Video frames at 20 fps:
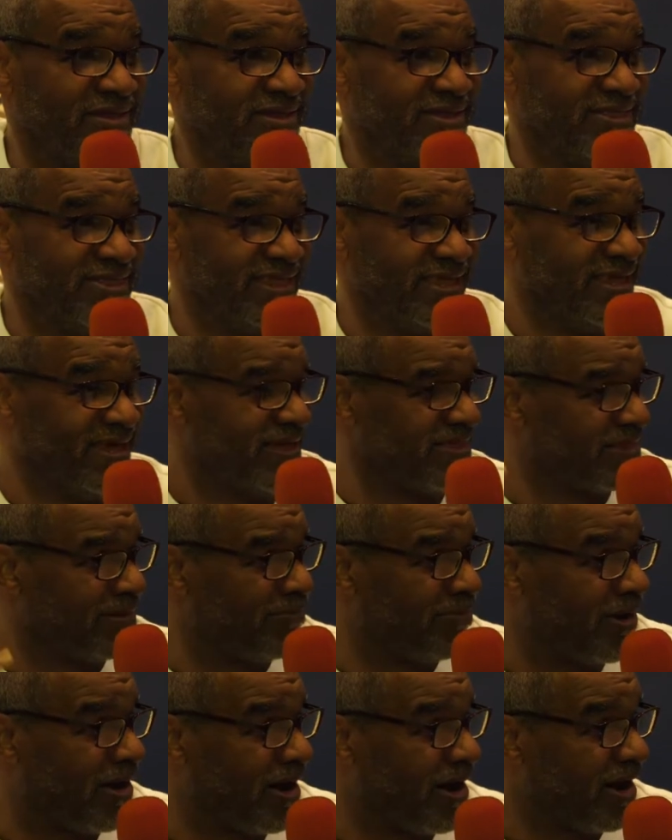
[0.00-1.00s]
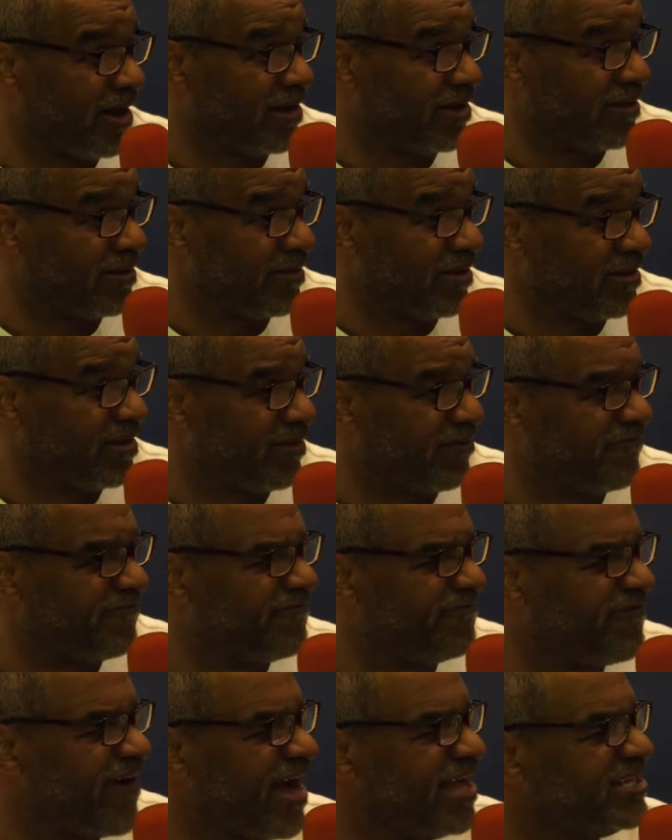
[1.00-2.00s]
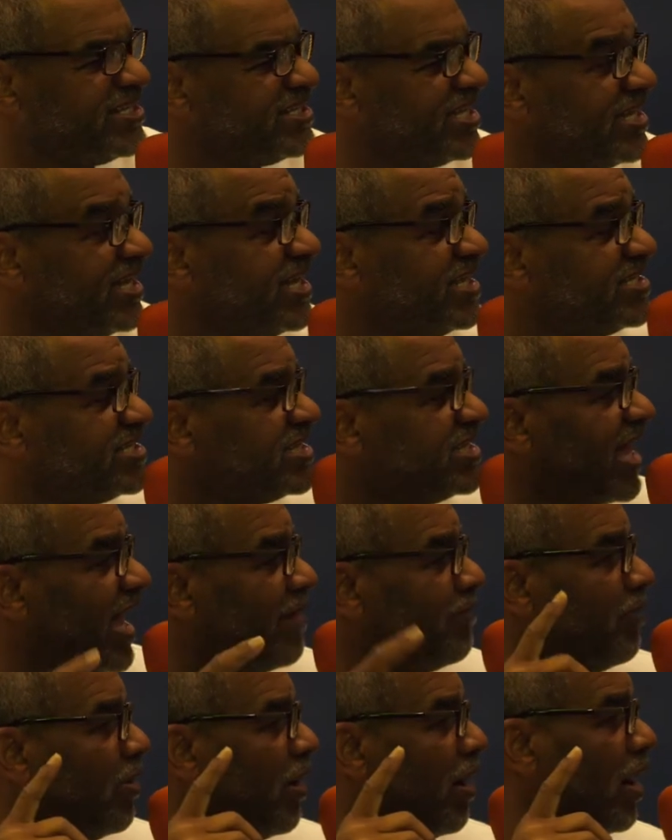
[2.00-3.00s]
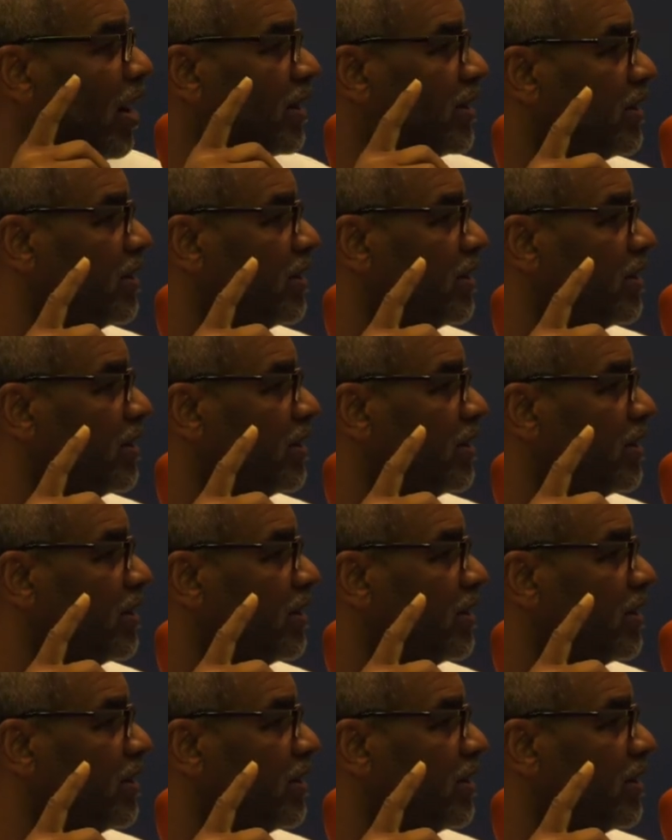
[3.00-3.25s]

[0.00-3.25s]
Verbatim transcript: The other part fights against that part.